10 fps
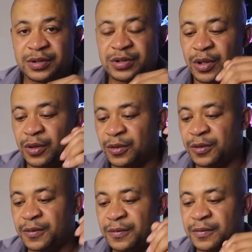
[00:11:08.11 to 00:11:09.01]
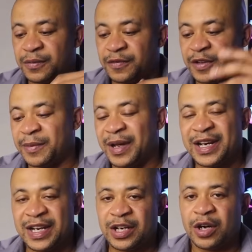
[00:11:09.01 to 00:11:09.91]
So, if
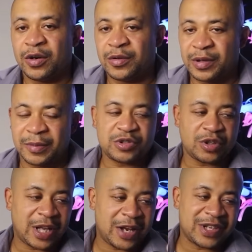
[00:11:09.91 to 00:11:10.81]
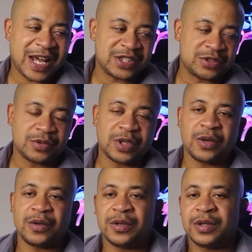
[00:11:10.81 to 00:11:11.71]
anybody didn't know, I'm sure a lot of you guys do
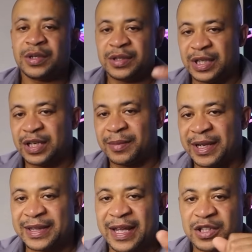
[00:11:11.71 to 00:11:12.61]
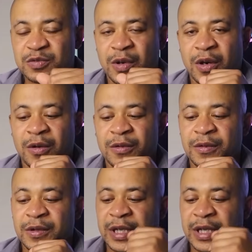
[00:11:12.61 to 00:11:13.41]
know, they come like that as well.